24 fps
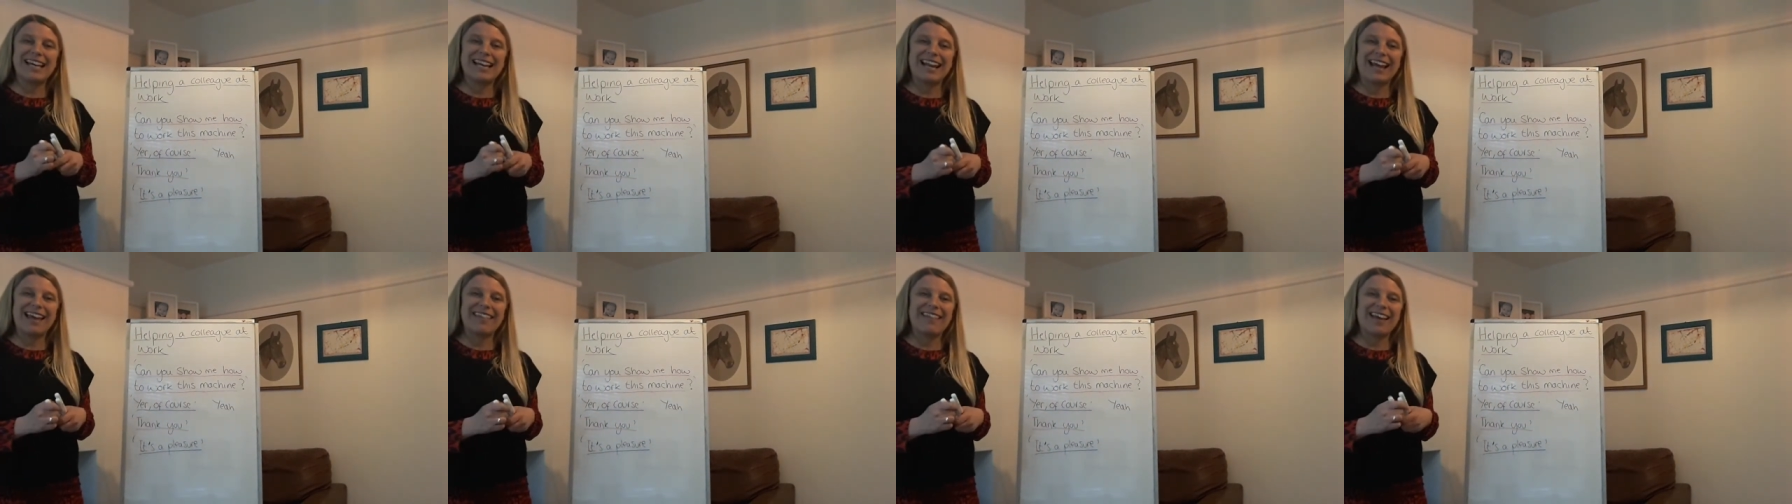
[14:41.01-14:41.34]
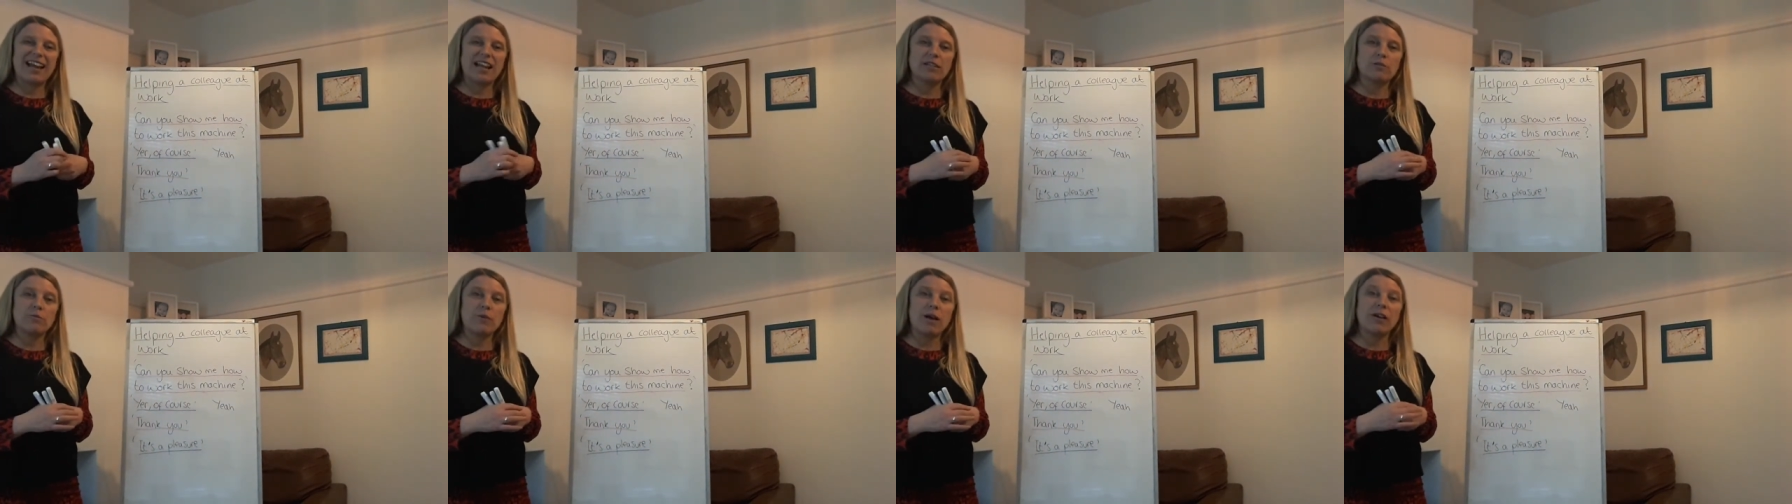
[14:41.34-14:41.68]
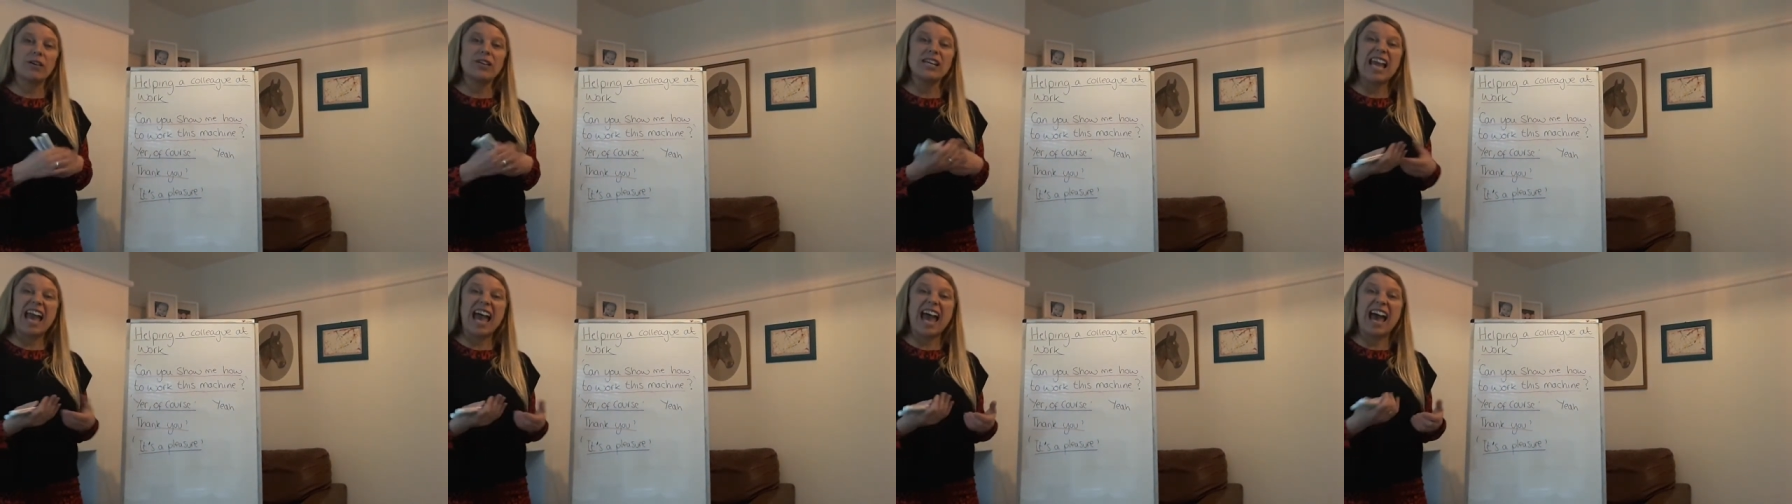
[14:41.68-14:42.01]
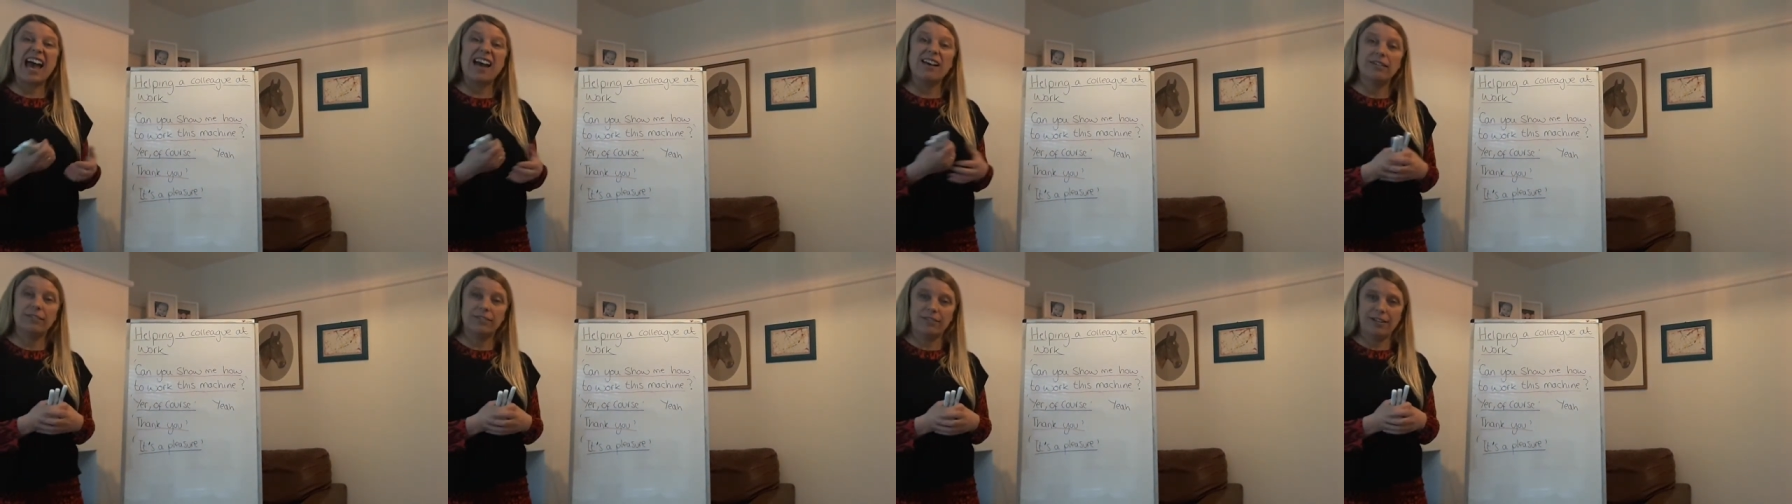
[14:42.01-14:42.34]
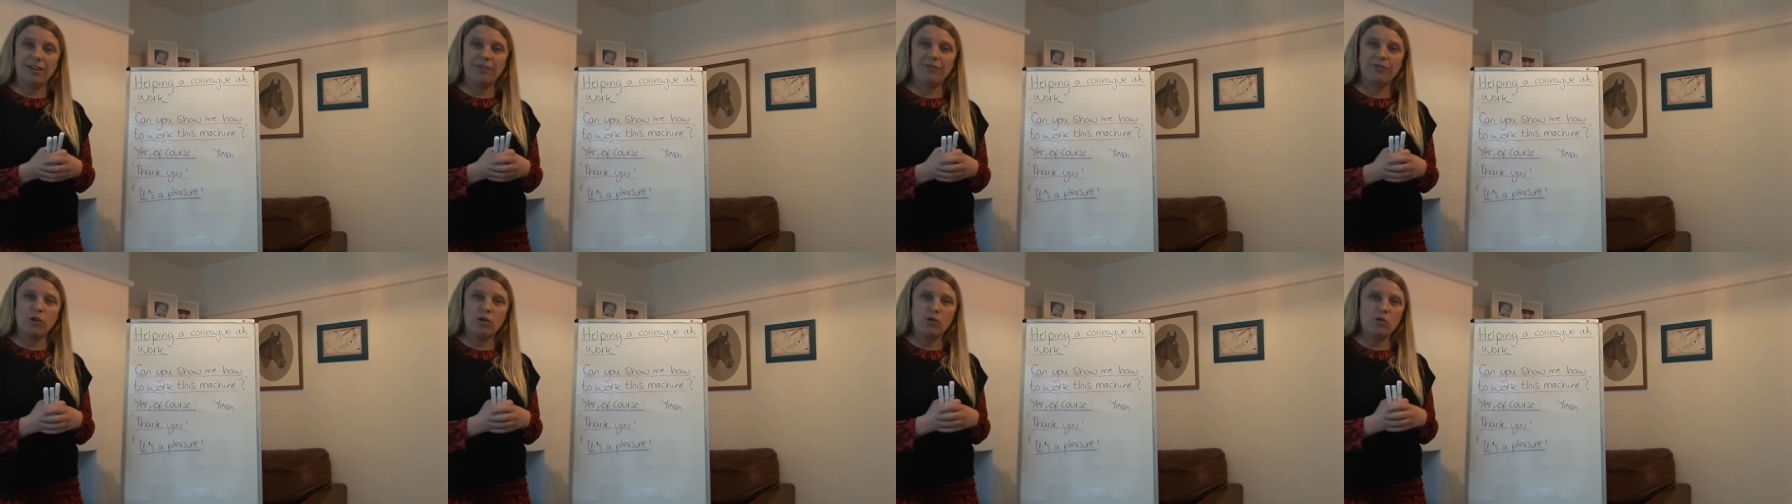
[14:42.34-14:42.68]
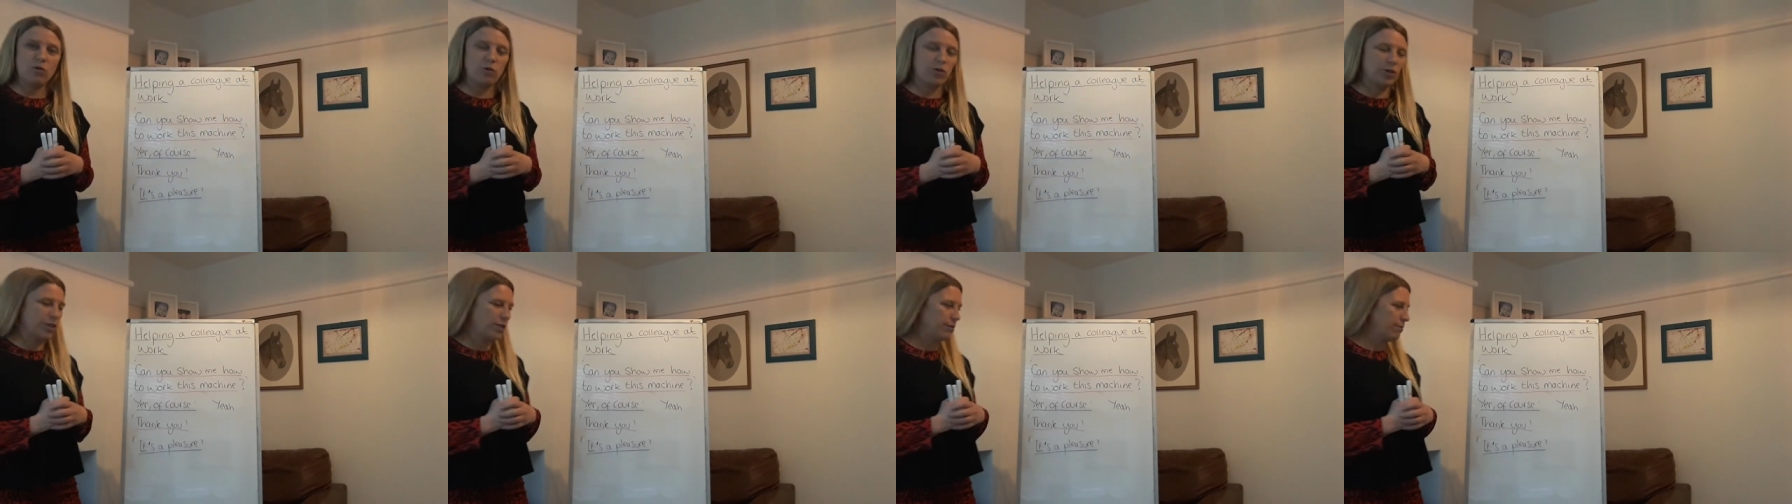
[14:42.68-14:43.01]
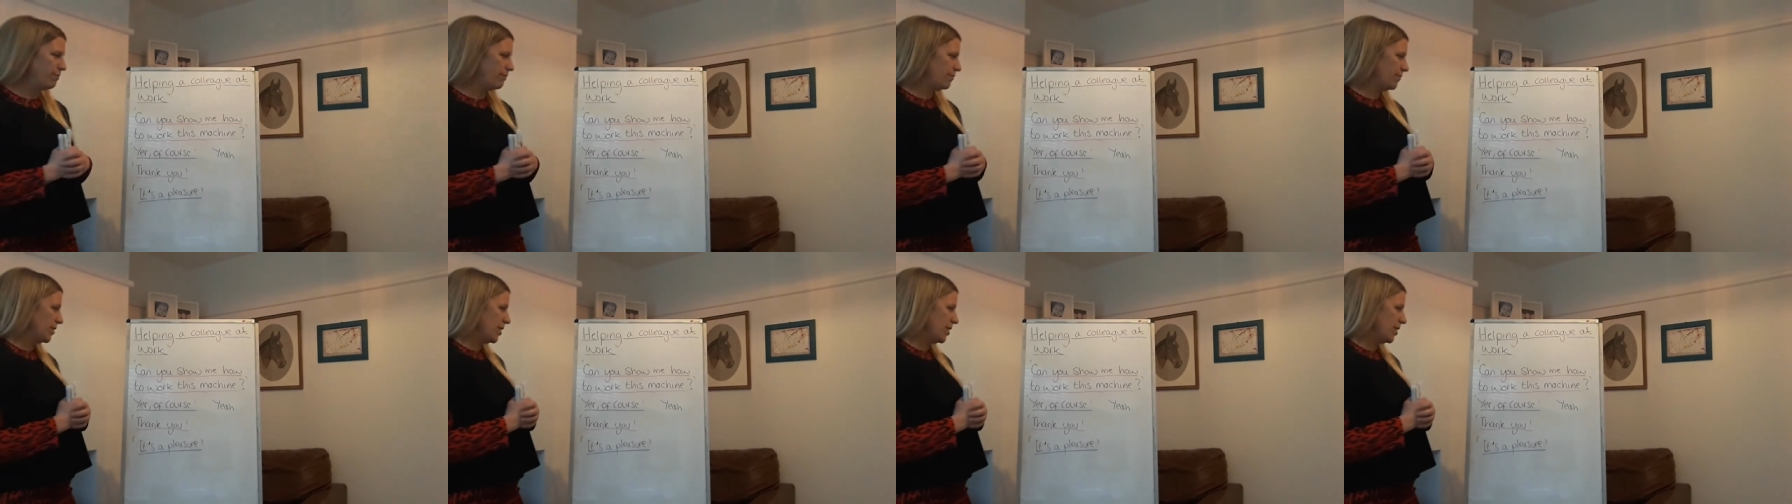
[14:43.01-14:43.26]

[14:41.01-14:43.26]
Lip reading: it like that as well. Yeah, of course.